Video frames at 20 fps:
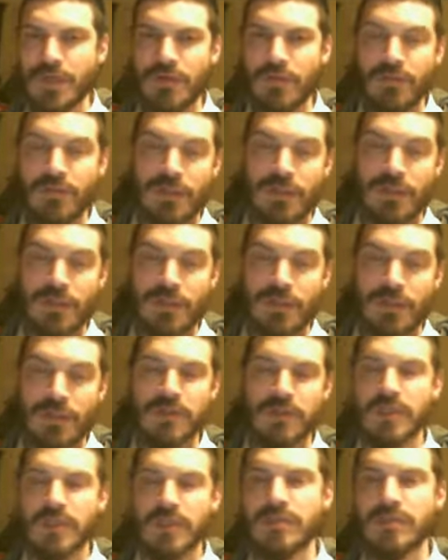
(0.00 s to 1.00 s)
What's x
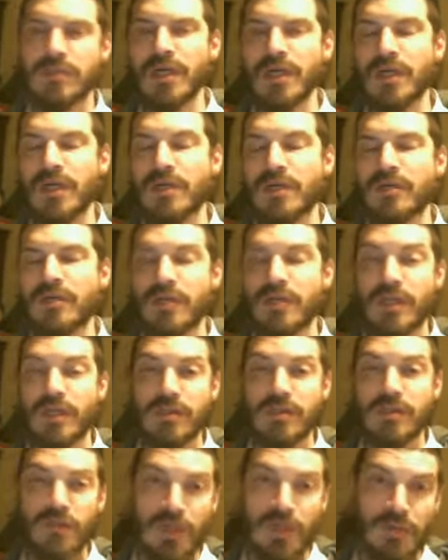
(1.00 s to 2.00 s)
plus y or x
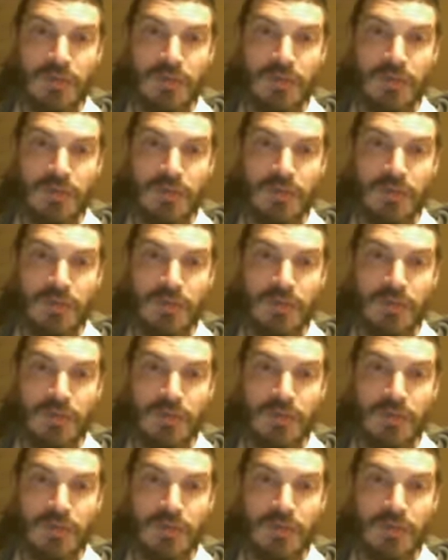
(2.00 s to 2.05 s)
divided by